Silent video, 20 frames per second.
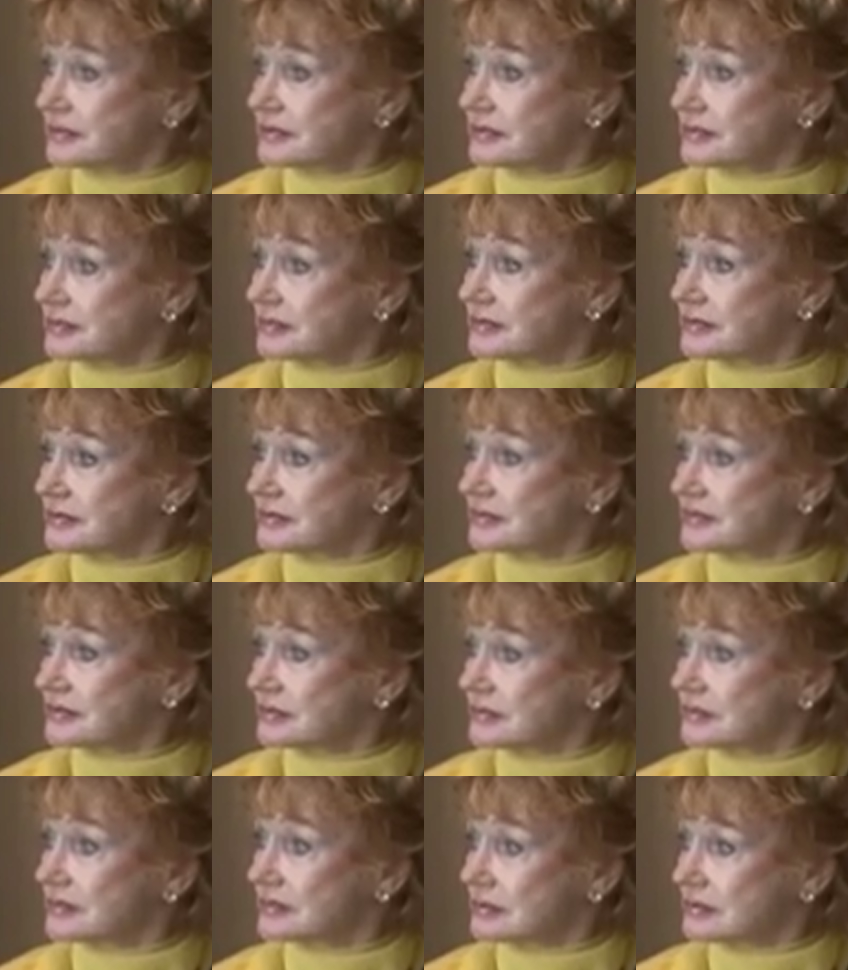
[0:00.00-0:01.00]

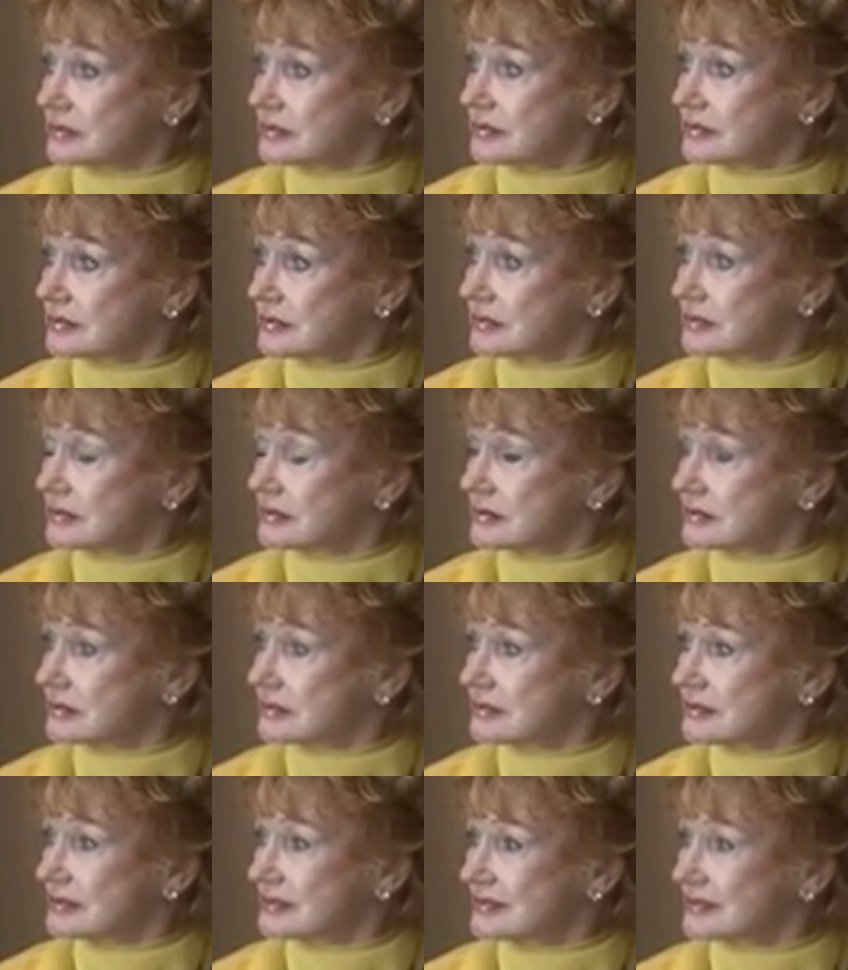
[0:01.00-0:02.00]

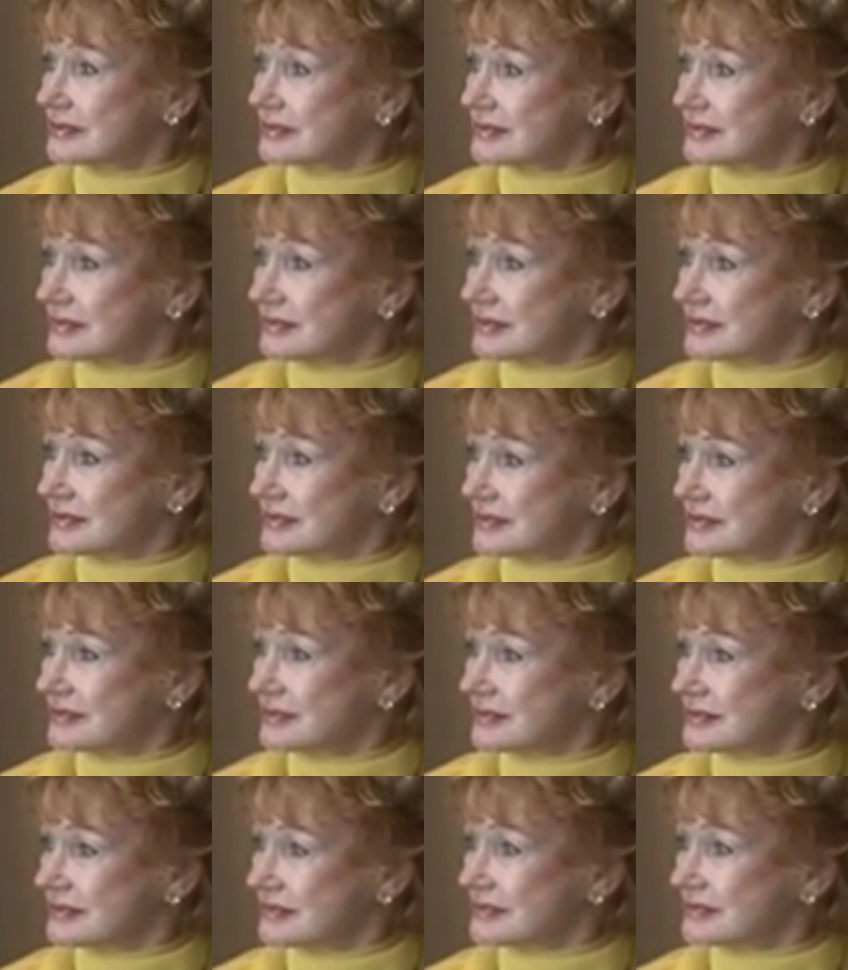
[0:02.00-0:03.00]

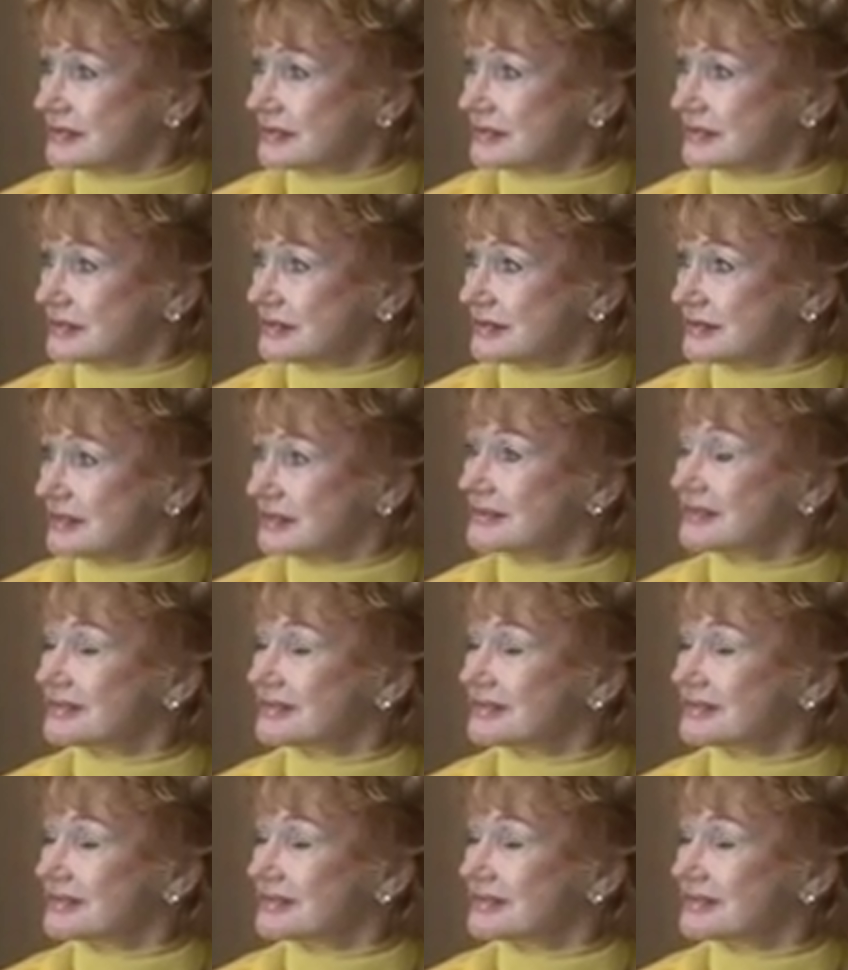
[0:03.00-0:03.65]
This person isn't speaking.